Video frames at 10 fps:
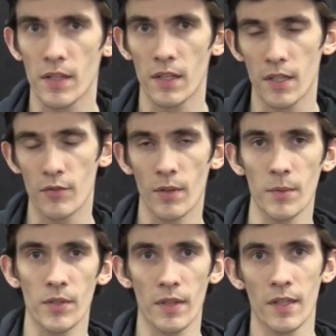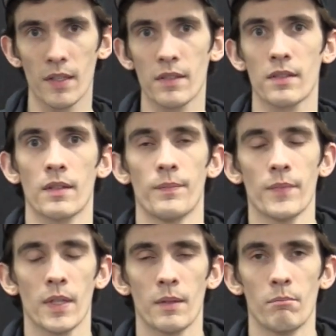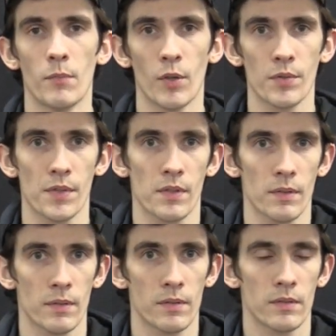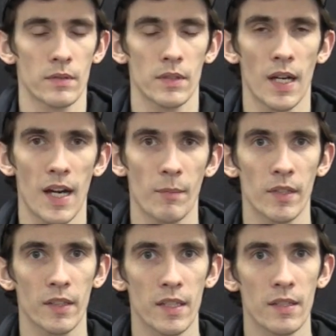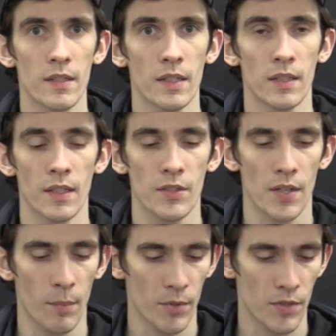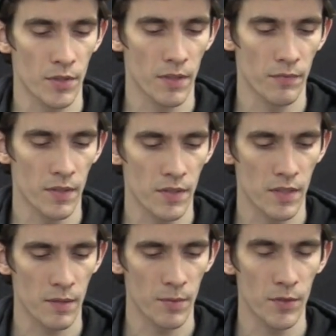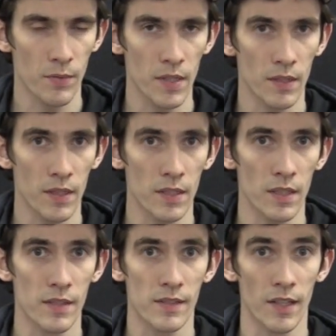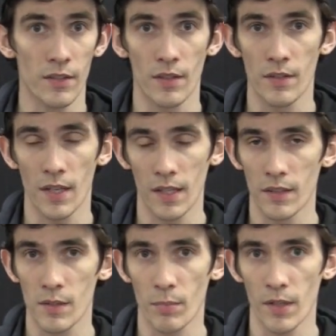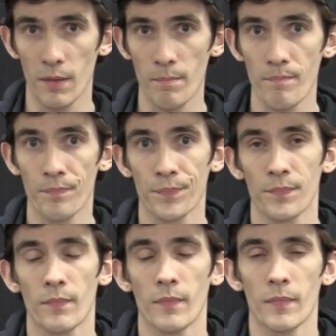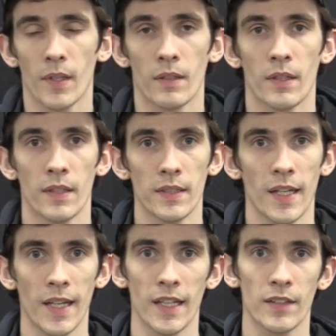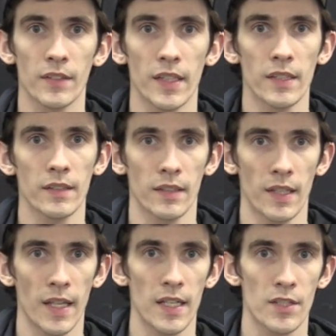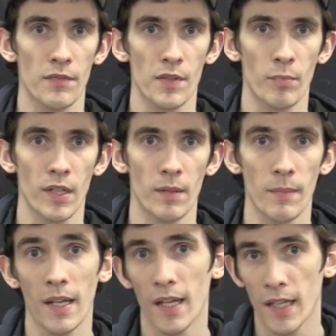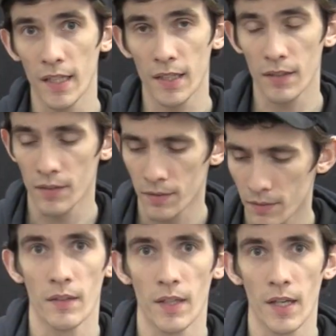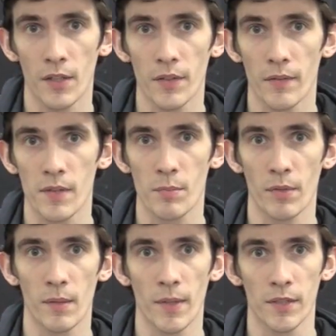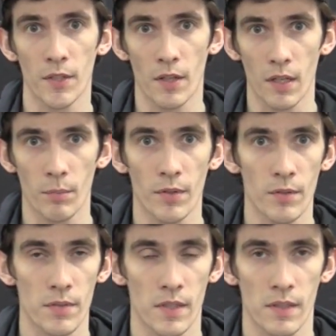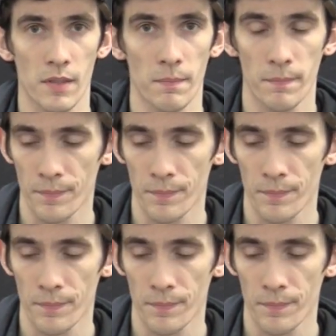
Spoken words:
can contribute to this. Most commonly, temperature differences between the extenders and the sperm, handling, age of sperm, and the health of the sperm that the dog produces.